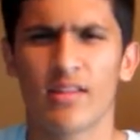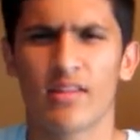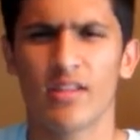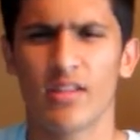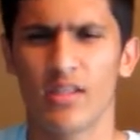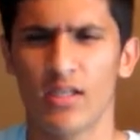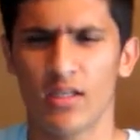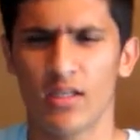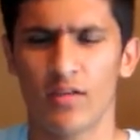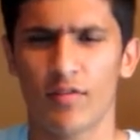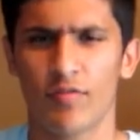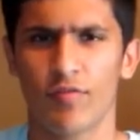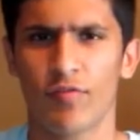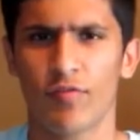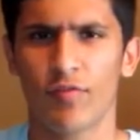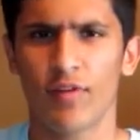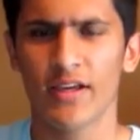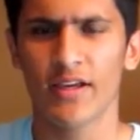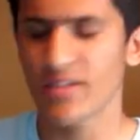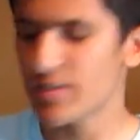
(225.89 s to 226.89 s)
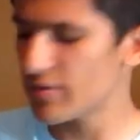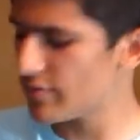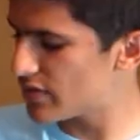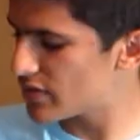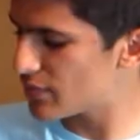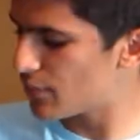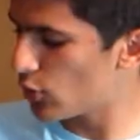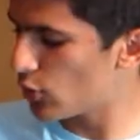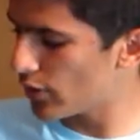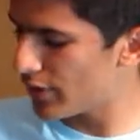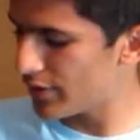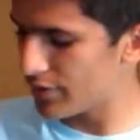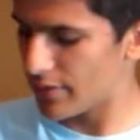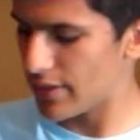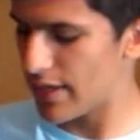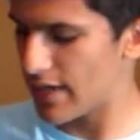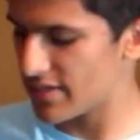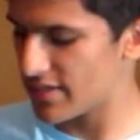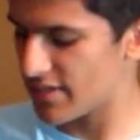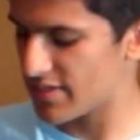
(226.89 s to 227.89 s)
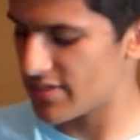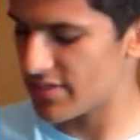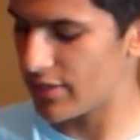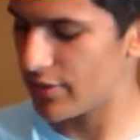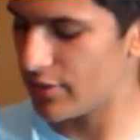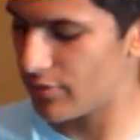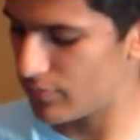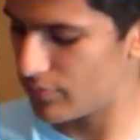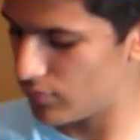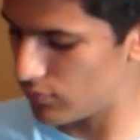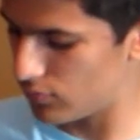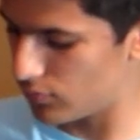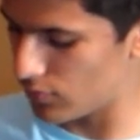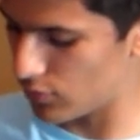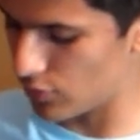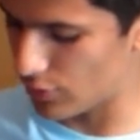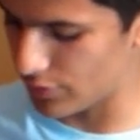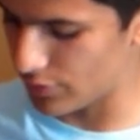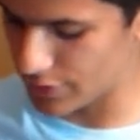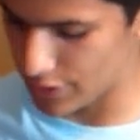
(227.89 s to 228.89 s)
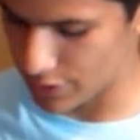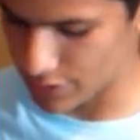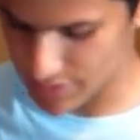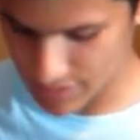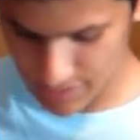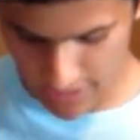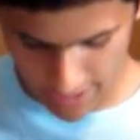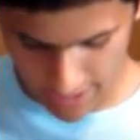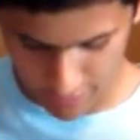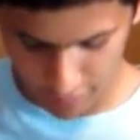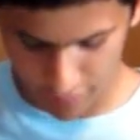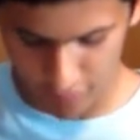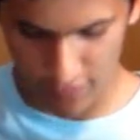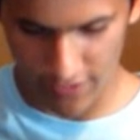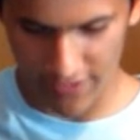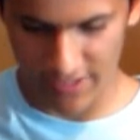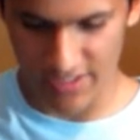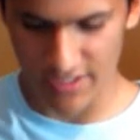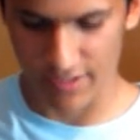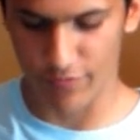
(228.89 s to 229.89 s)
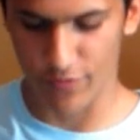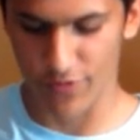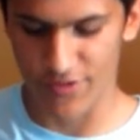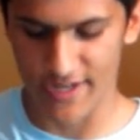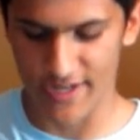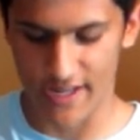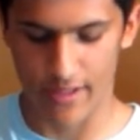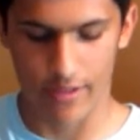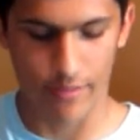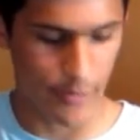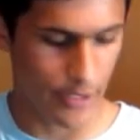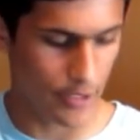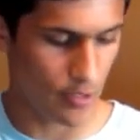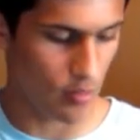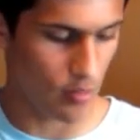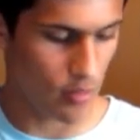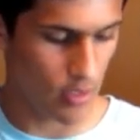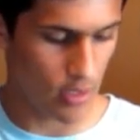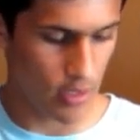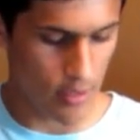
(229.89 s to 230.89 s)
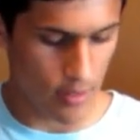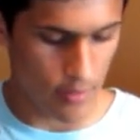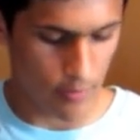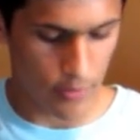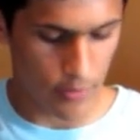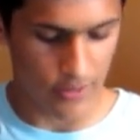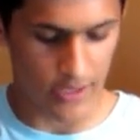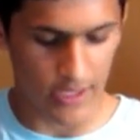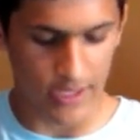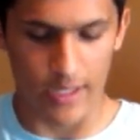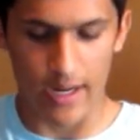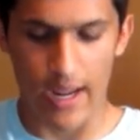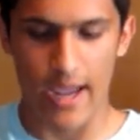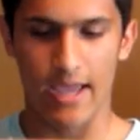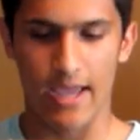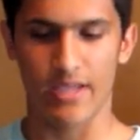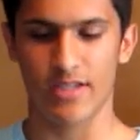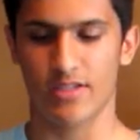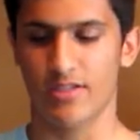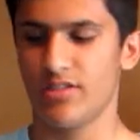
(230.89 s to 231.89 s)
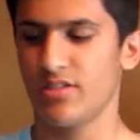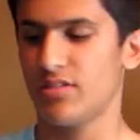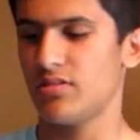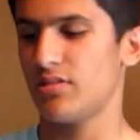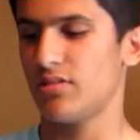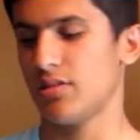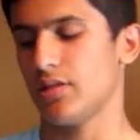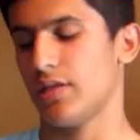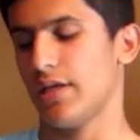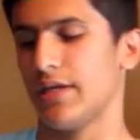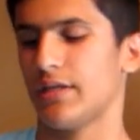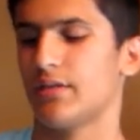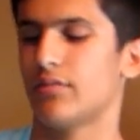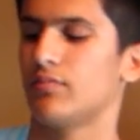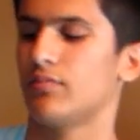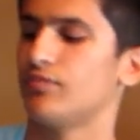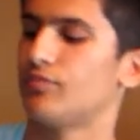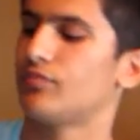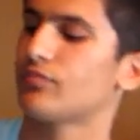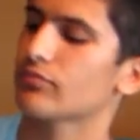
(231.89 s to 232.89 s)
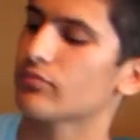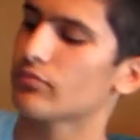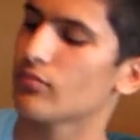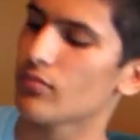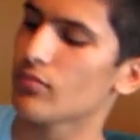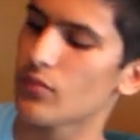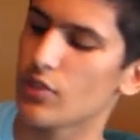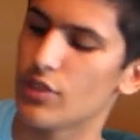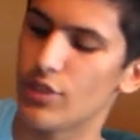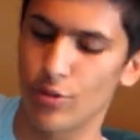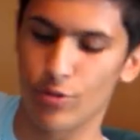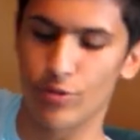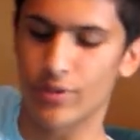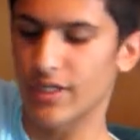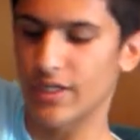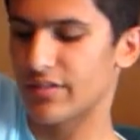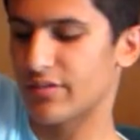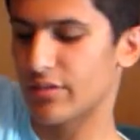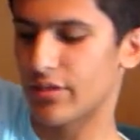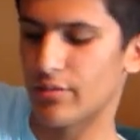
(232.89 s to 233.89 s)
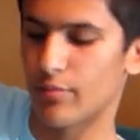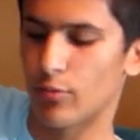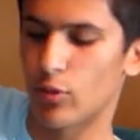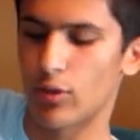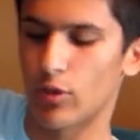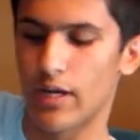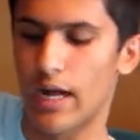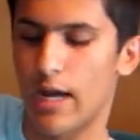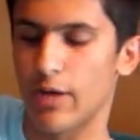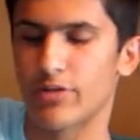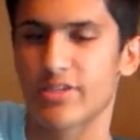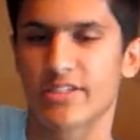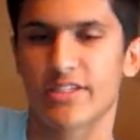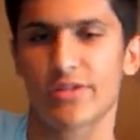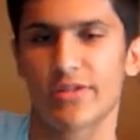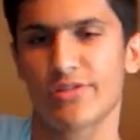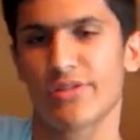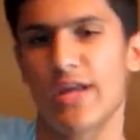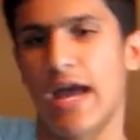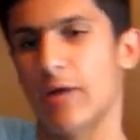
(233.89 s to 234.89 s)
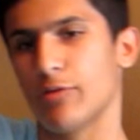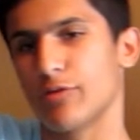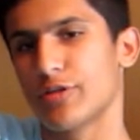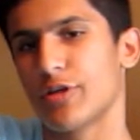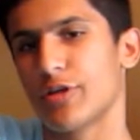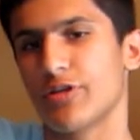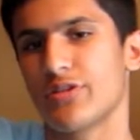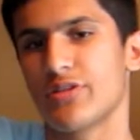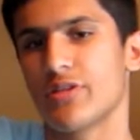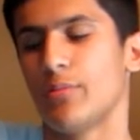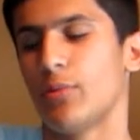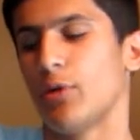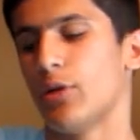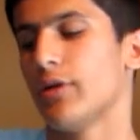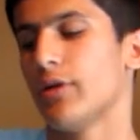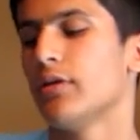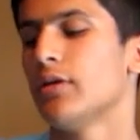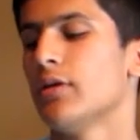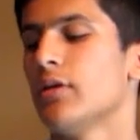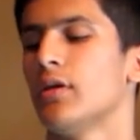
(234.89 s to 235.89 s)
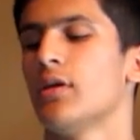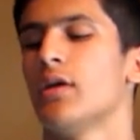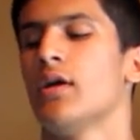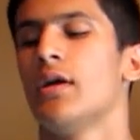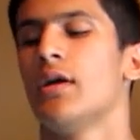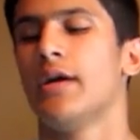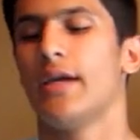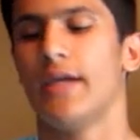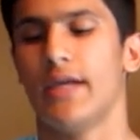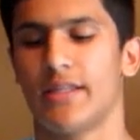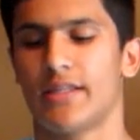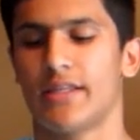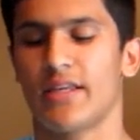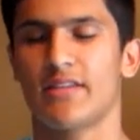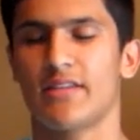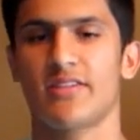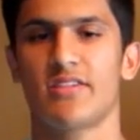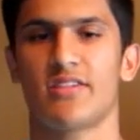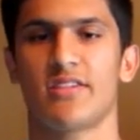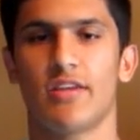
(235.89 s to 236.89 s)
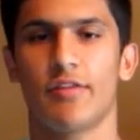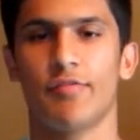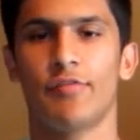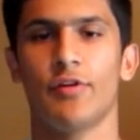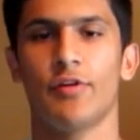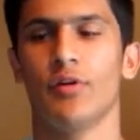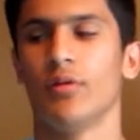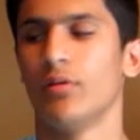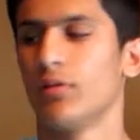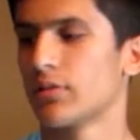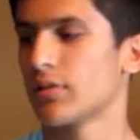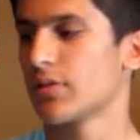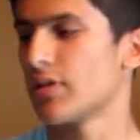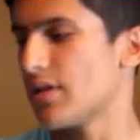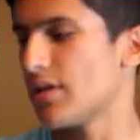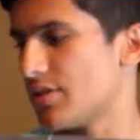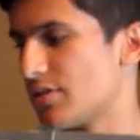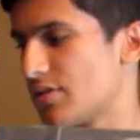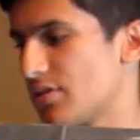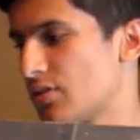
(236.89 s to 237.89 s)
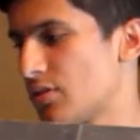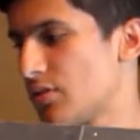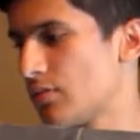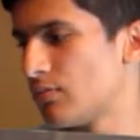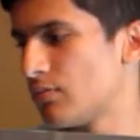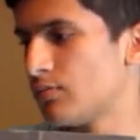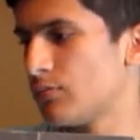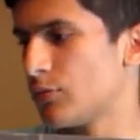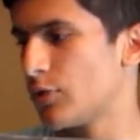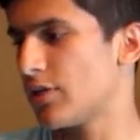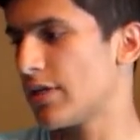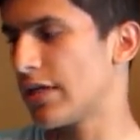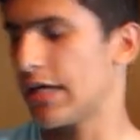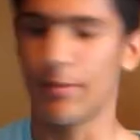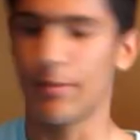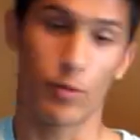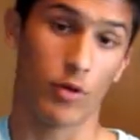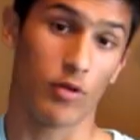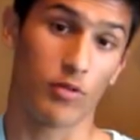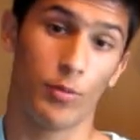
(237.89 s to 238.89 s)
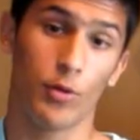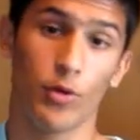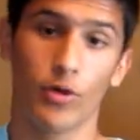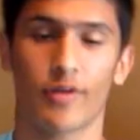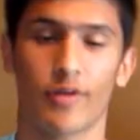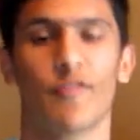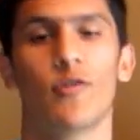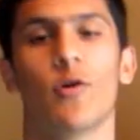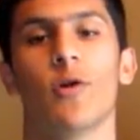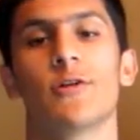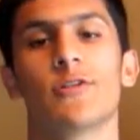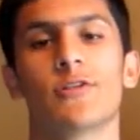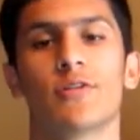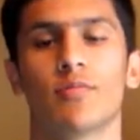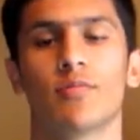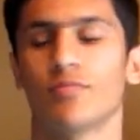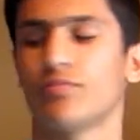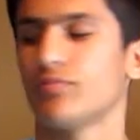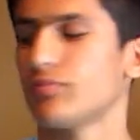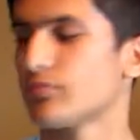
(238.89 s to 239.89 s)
The flex of this board, as I said earlier, it's kind of flexy if you stand in the middle, but then as like you get to the more outskirts of the board, it gets stiffer because you're taking up more of the board, of course.